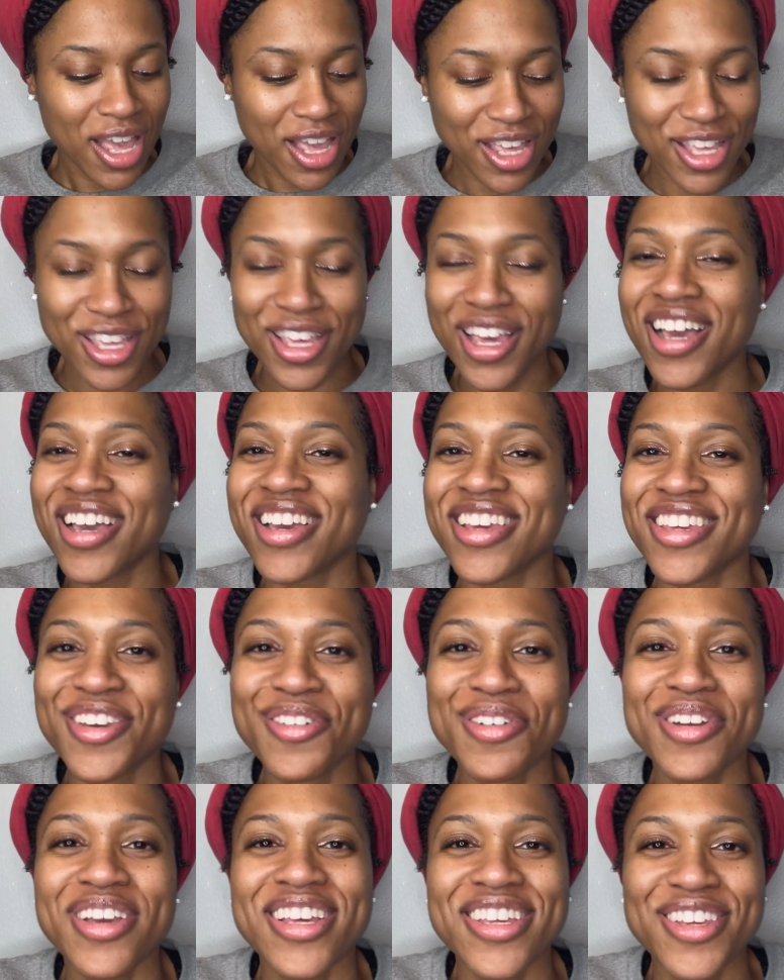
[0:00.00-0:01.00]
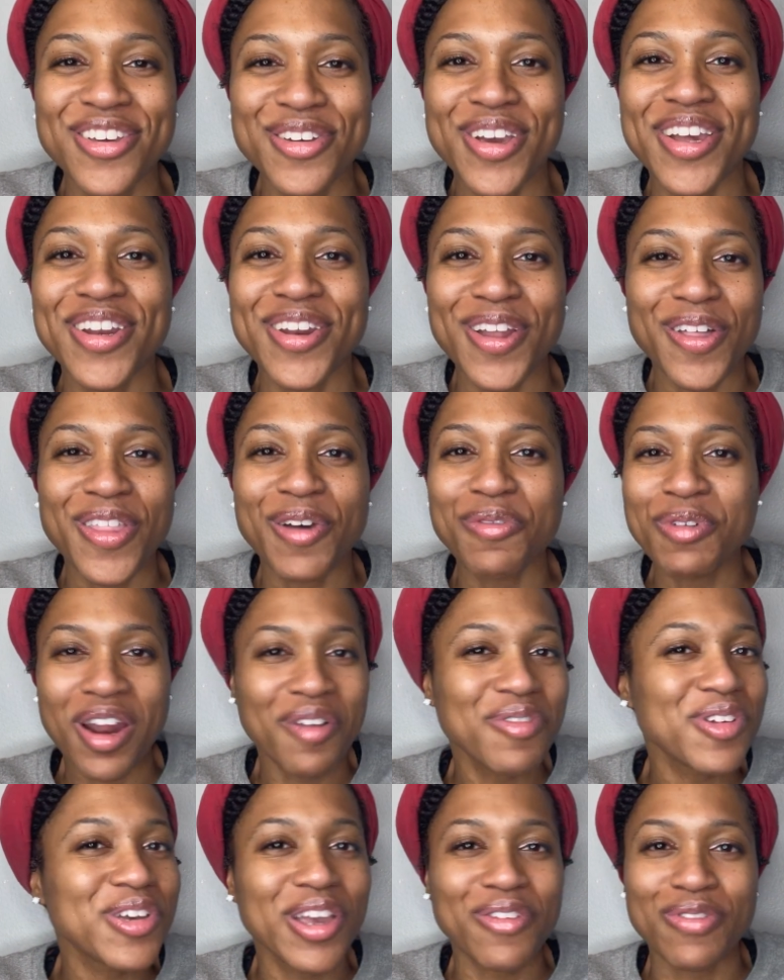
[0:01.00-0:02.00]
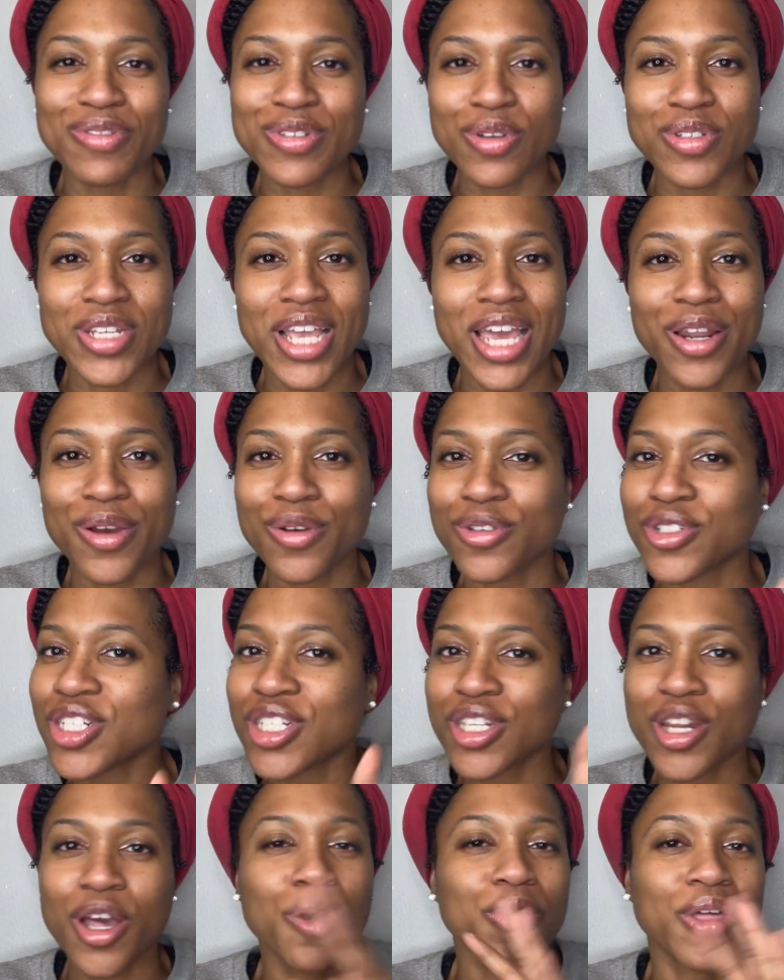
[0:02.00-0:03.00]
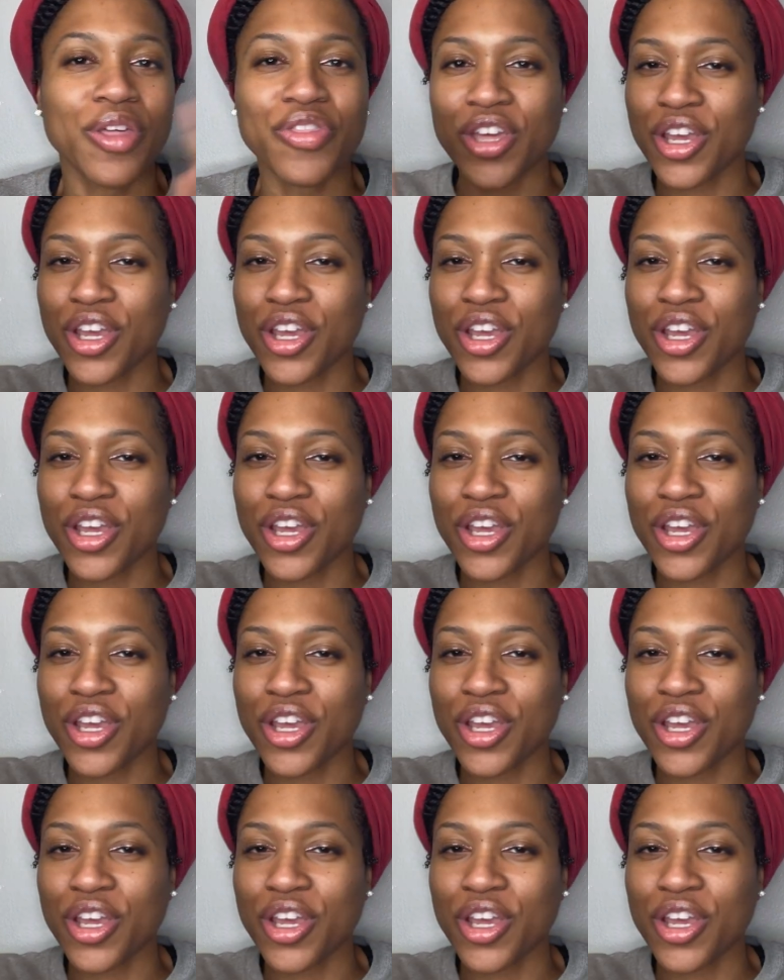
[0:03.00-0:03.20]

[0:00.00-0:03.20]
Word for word: you you can know that whatever you get from Soultanicals, just know that the